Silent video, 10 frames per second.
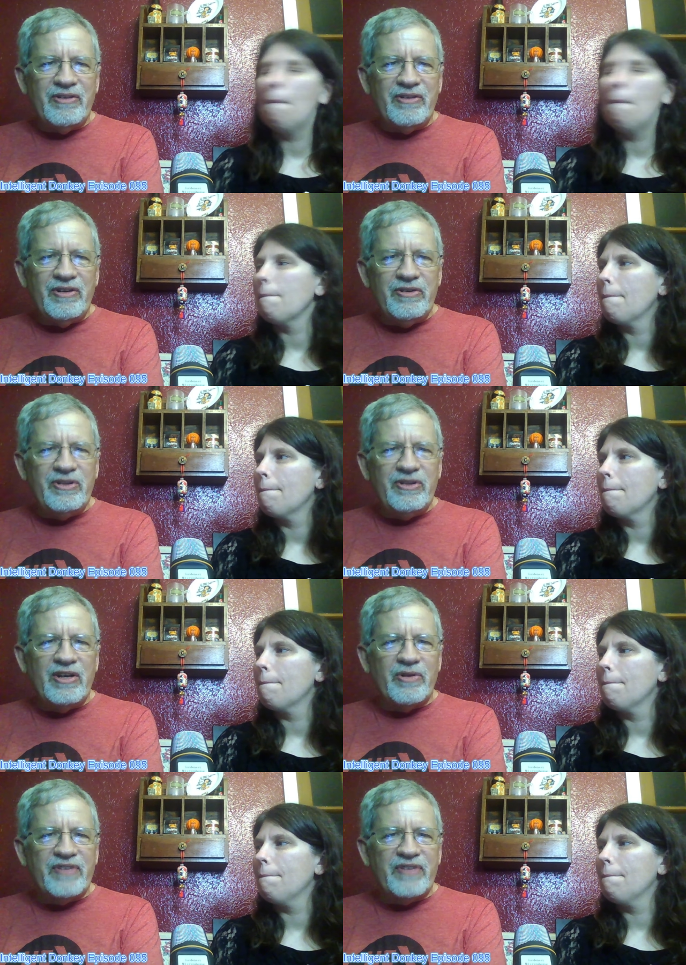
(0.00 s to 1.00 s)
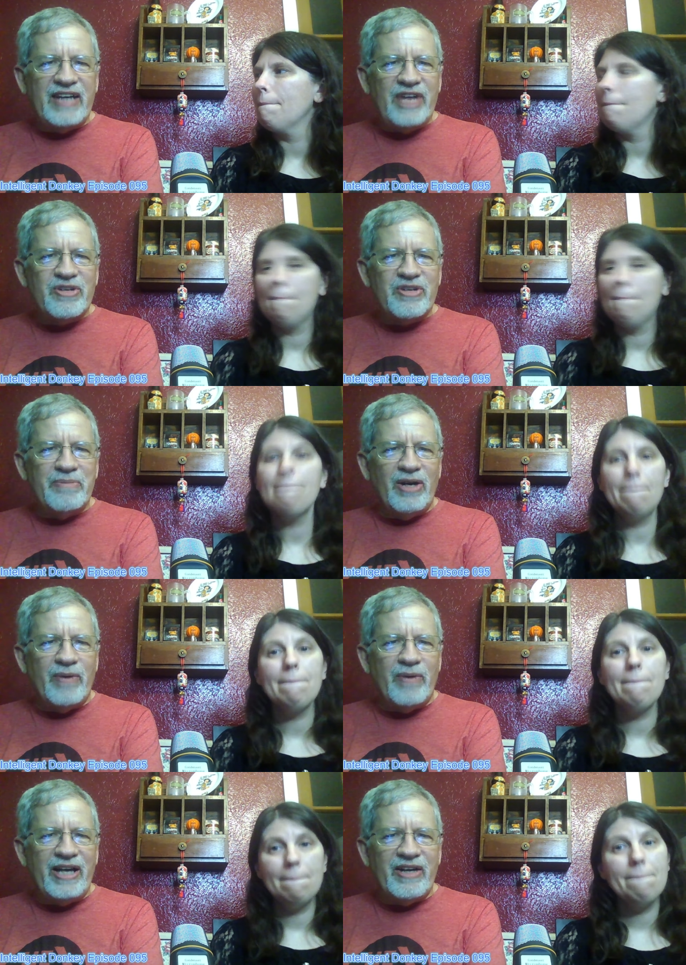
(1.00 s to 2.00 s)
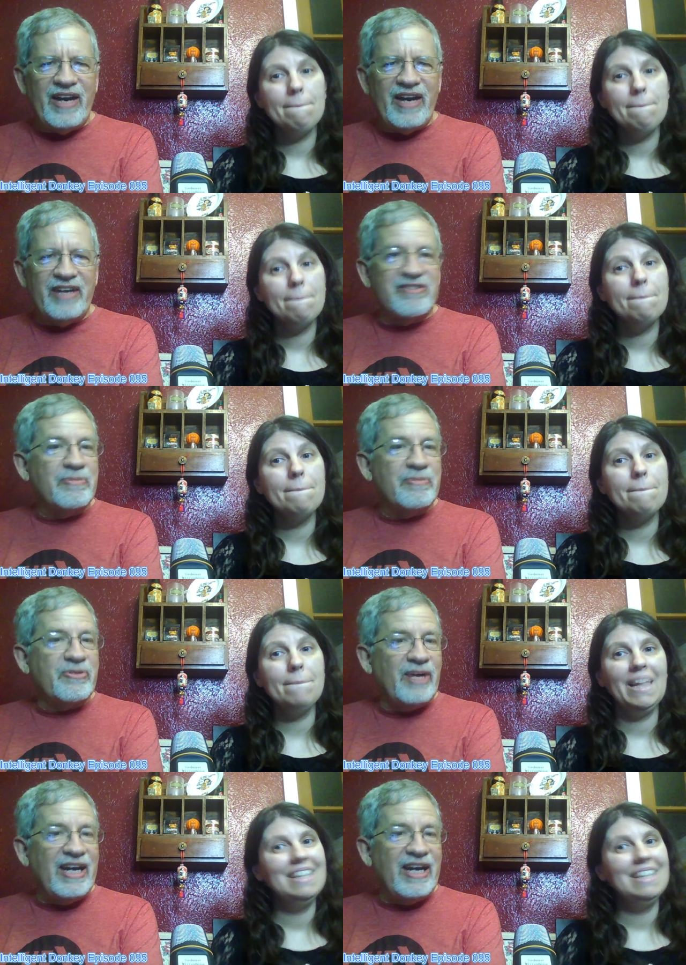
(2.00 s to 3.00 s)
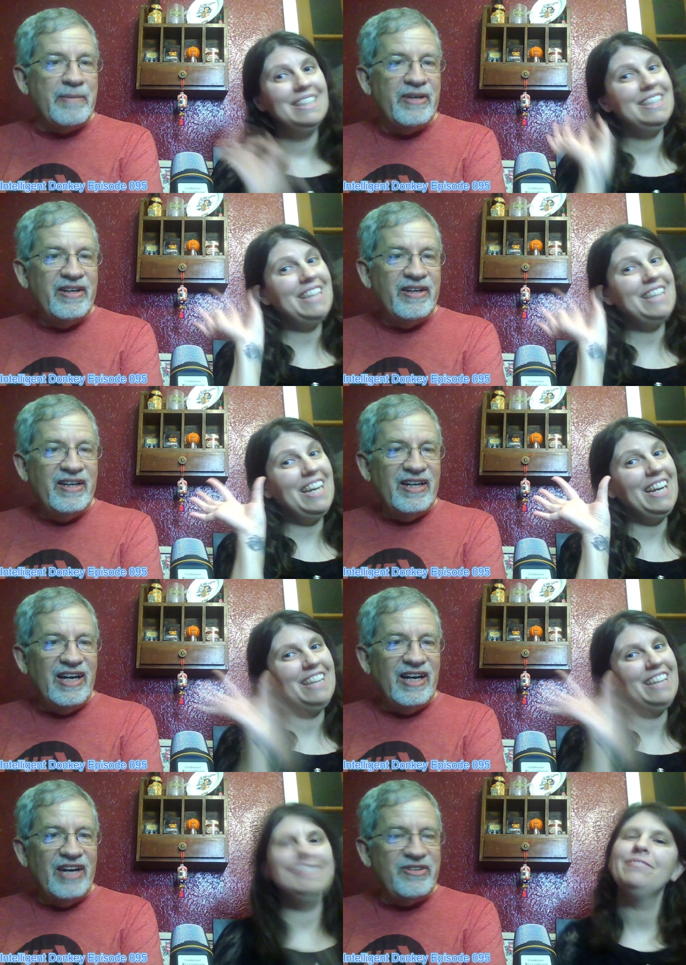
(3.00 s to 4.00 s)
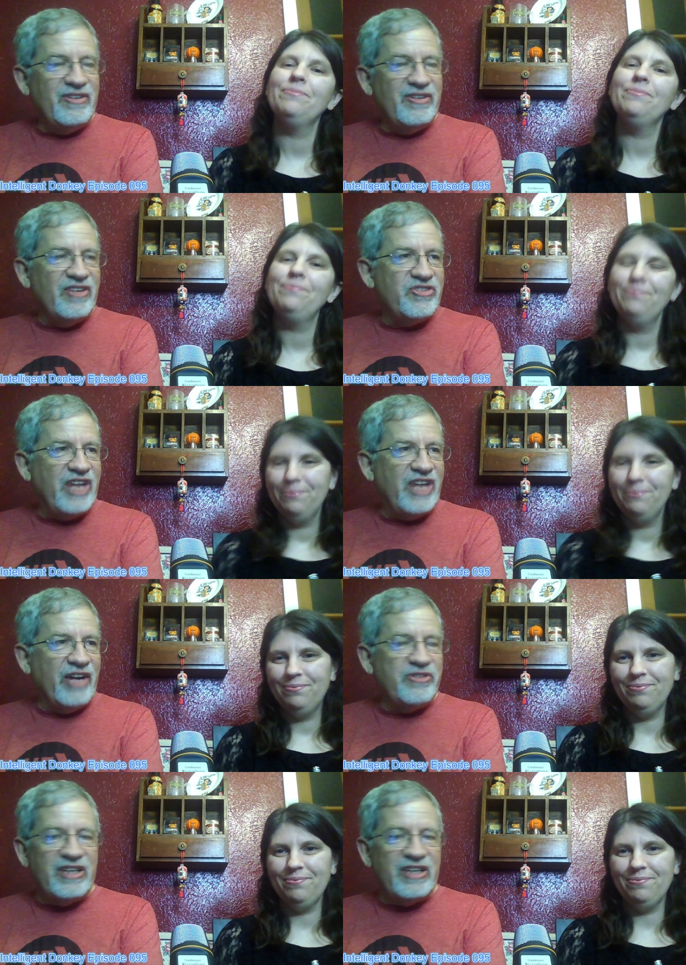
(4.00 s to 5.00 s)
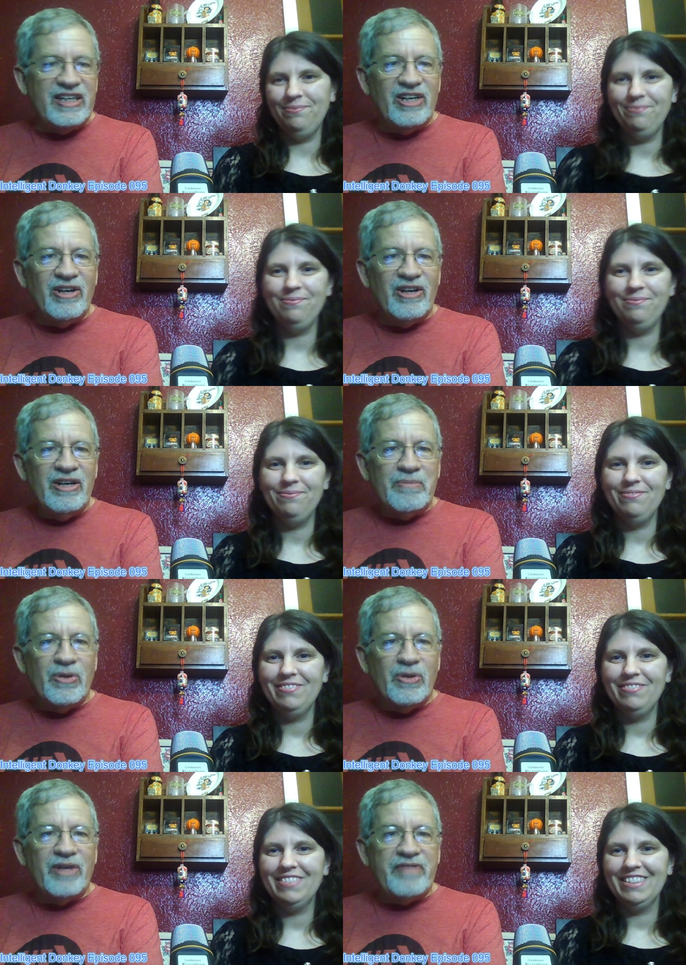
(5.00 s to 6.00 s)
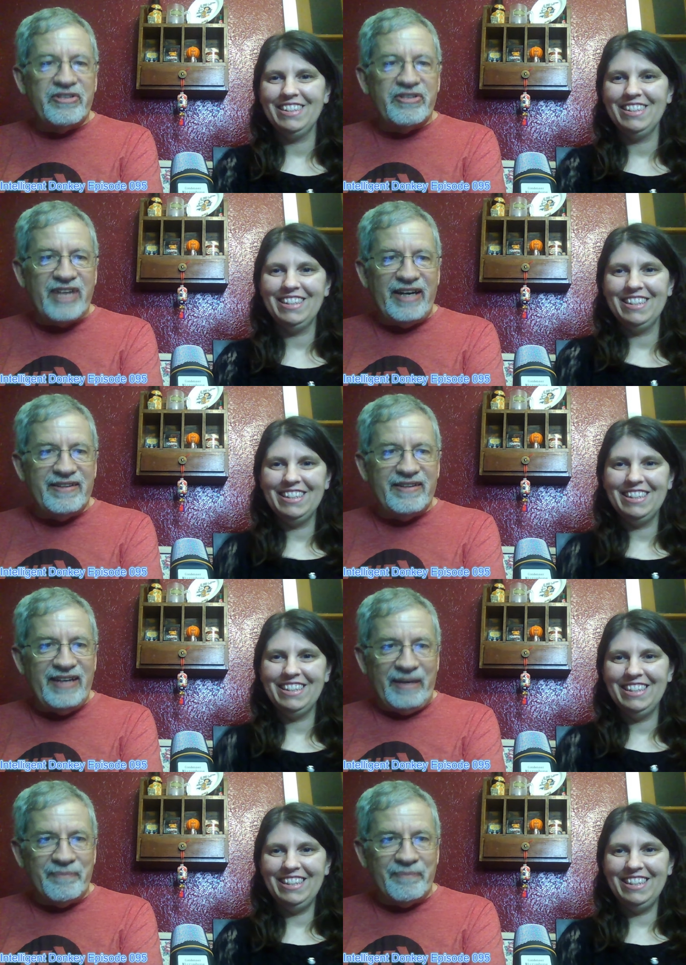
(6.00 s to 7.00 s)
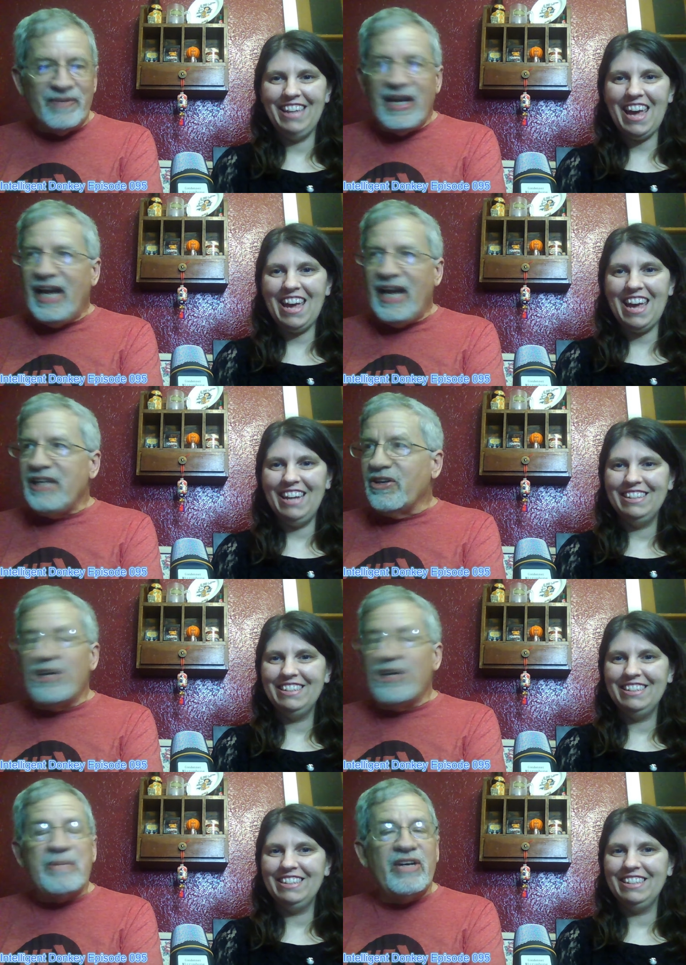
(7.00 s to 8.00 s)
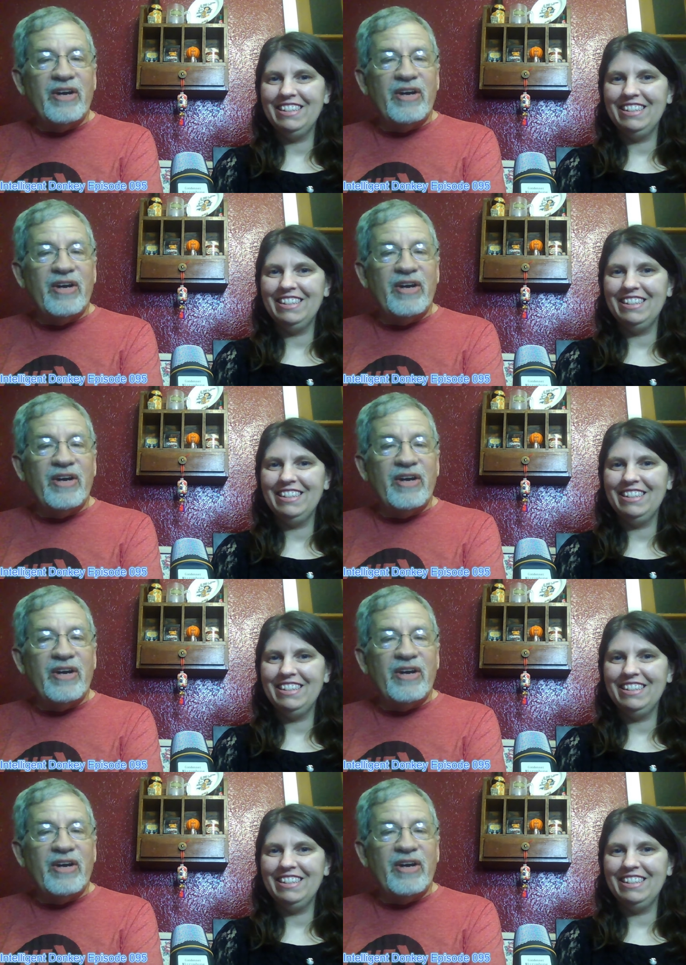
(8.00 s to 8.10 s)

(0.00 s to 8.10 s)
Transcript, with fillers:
Speaker 1: do the notification bell while you're at it and subscribe. Uh, to this channel so you can hear more of this kind of thing. Yay. And you're going to be hearing